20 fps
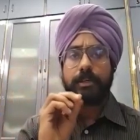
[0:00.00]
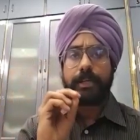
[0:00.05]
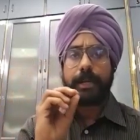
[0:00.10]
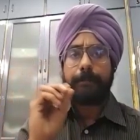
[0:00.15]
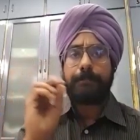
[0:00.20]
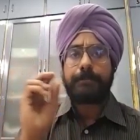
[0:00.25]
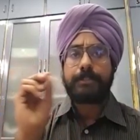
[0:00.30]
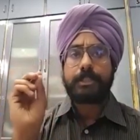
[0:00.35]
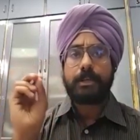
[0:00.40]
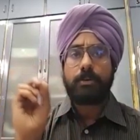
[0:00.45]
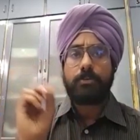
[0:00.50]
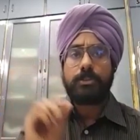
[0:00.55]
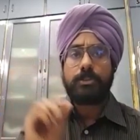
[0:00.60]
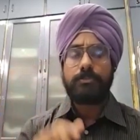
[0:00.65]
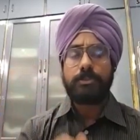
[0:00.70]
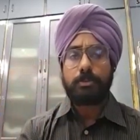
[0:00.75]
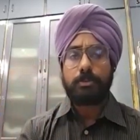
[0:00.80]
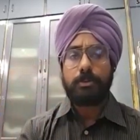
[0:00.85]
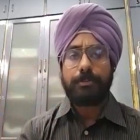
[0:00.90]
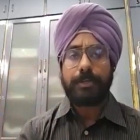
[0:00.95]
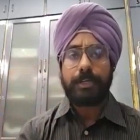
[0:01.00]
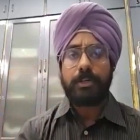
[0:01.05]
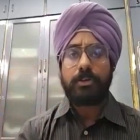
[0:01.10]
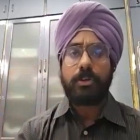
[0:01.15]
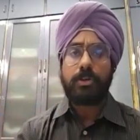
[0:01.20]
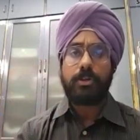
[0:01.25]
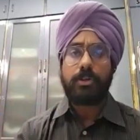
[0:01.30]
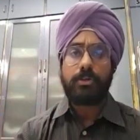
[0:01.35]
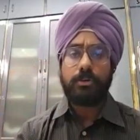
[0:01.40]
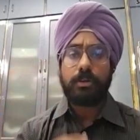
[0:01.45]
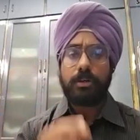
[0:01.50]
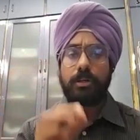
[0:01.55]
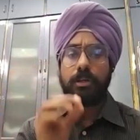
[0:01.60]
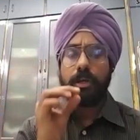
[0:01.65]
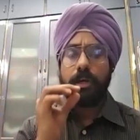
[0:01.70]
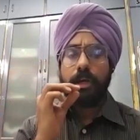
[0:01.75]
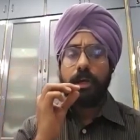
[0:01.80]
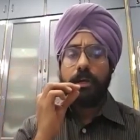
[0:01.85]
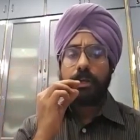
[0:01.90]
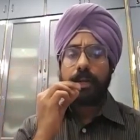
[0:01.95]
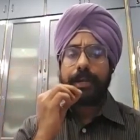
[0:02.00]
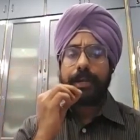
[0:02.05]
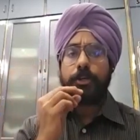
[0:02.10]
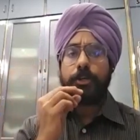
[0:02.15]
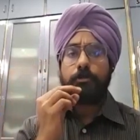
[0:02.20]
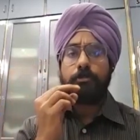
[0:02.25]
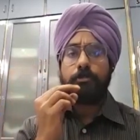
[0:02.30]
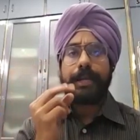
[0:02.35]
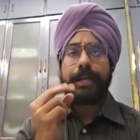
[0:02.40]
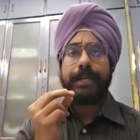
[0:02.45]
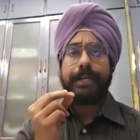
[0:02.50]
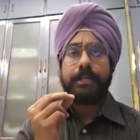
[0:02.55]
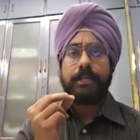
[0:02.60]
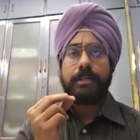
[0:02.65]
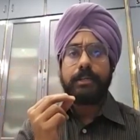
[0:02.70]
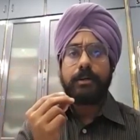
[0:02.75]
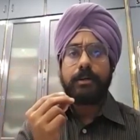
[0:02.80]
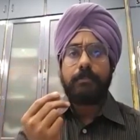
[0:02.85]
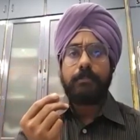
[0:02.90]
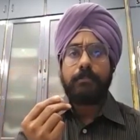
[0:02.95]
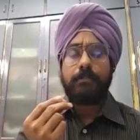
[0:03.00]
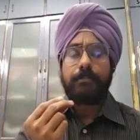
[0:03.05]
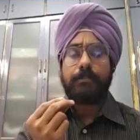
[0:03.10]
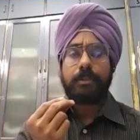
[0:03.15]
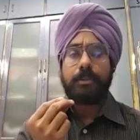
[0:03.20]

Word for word: crept sounds which will be heard, or you are trying to bite a,